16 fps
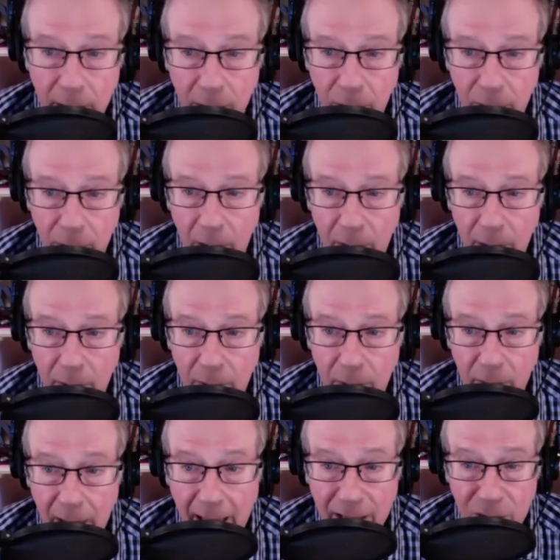the
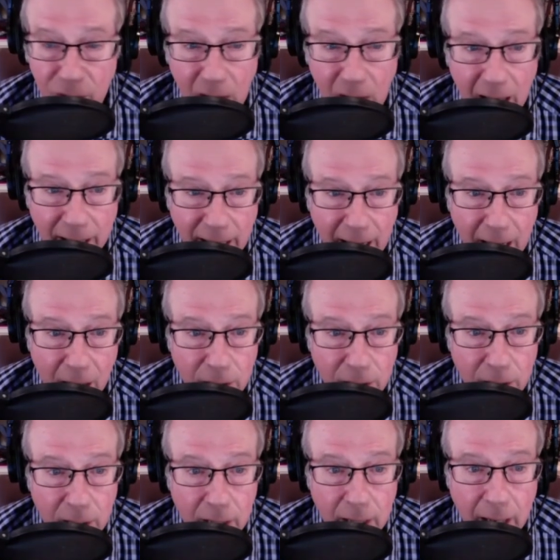last flight out,
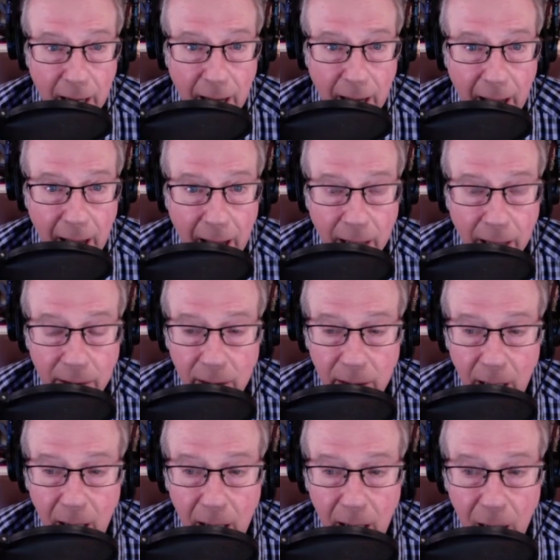and
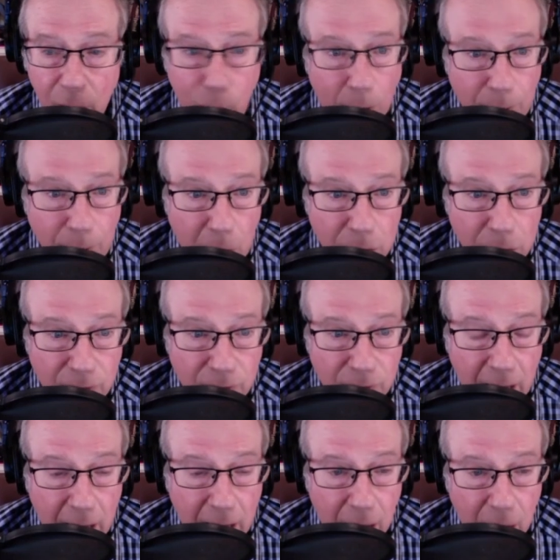uh, Great Balls of
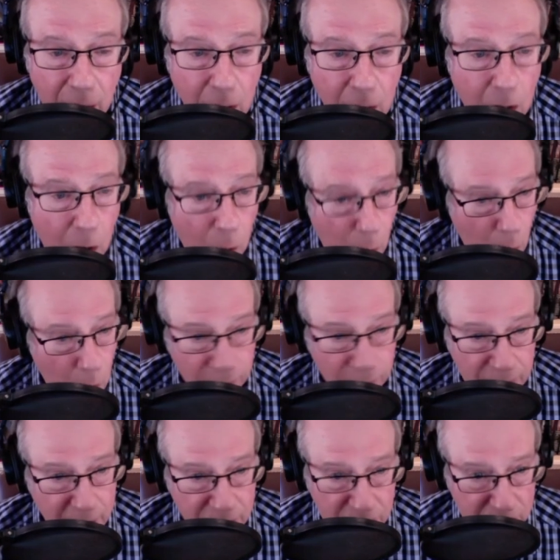Fire, all of
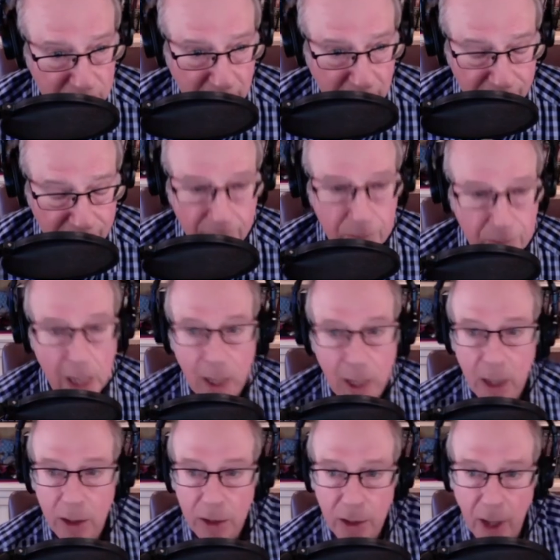this stuff.
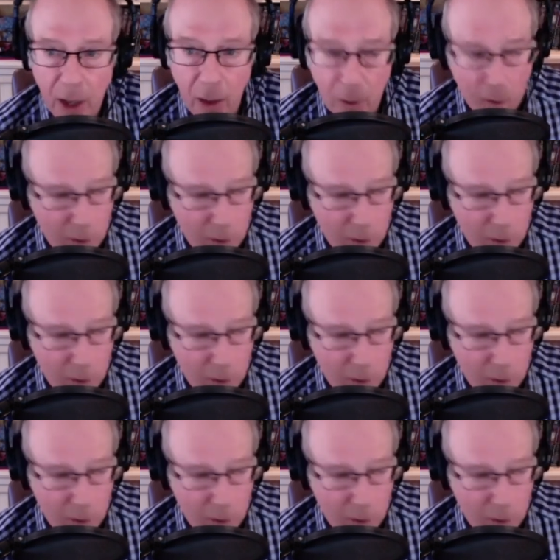So